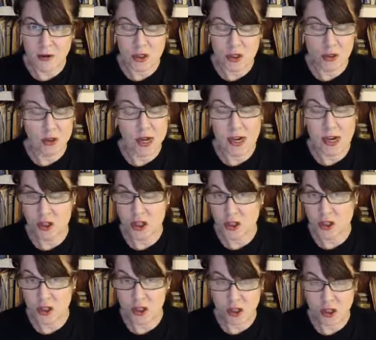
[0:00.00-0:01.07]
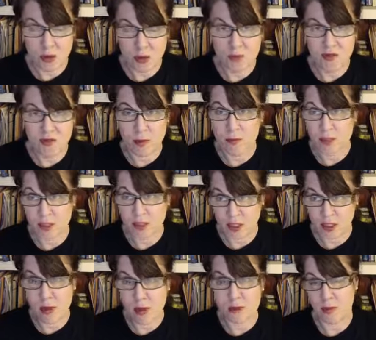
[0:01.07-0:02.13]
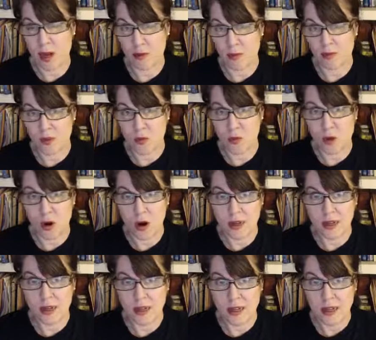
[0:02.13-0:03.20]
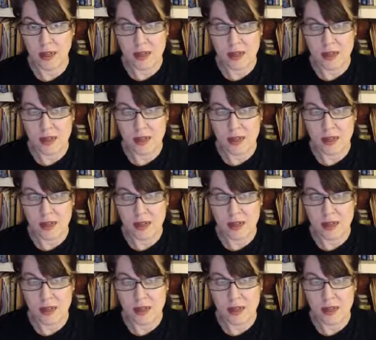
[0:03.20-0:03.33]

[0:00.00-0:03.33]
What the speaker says: You could actually just jump from the top to the bottom if you wanted.